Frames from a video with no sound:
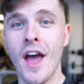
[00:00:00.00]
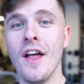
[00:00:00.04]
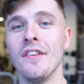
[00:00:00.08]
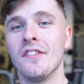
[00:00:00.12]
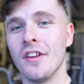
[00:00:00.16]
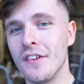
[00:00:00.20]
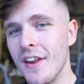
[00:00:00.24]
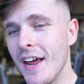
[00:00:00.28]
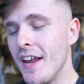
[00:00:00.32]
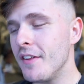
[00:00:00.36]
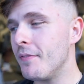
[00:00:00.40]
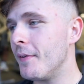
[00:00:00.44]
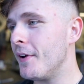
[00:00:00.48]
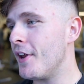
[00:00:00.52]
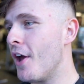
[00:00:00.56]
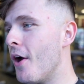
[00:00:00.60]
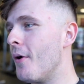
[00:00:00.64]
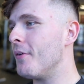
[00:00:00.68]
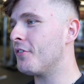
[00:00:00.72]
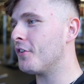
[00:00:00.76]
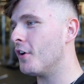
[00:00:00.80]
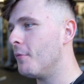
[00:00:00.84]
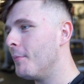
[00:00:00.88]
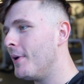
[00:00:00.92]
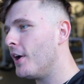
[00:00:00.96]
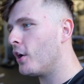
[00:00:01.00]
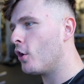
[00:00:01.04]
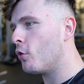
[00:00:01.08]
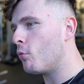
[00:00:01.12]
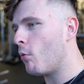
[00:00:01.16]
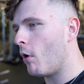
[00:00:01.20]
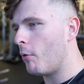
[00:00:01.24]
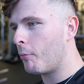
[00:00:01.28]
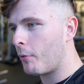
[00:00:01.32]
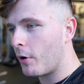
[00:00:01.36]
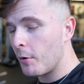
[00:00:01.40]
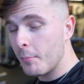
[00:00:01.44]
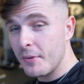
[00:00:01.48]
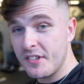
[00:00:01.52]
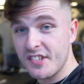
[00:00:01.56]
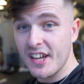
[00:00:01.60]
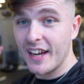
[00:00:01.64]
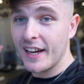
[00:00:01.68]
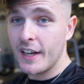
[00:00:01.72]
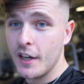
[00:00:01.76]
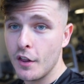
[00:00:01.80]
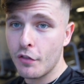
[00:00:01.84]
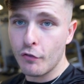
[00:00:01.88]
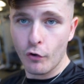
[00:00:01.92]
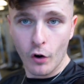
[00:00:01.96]
Today's video is going to be a good one. We're going to be
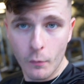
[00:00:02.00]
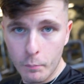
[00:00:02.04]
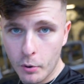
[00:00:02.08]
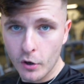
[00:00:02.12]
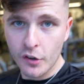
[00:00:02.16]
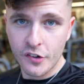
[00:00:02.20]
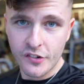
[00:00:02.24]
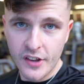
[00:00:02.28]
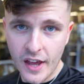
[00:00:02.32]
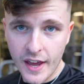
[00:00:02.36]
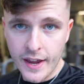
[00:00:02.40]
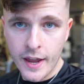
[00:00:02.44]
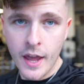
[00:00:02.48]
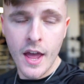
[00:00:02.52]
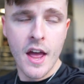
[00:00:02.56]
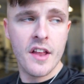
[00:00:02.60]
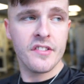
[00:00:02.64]
taking you through a push day,